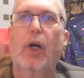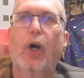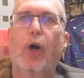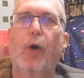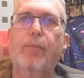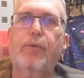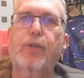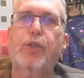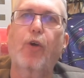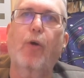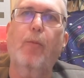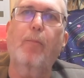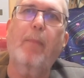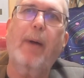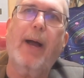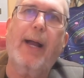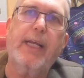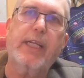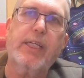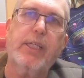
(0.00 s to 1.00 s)
up to a
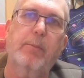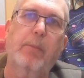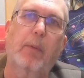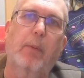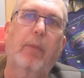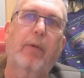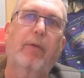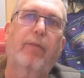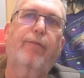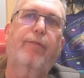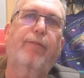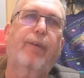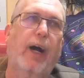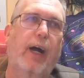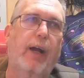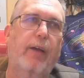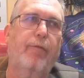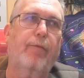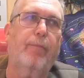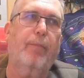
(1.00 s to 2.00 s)
maximum of
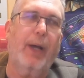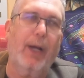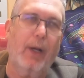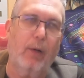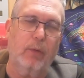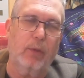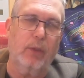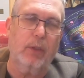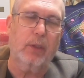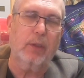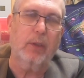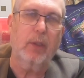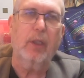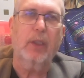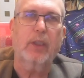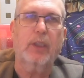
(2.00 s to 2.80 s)
£5.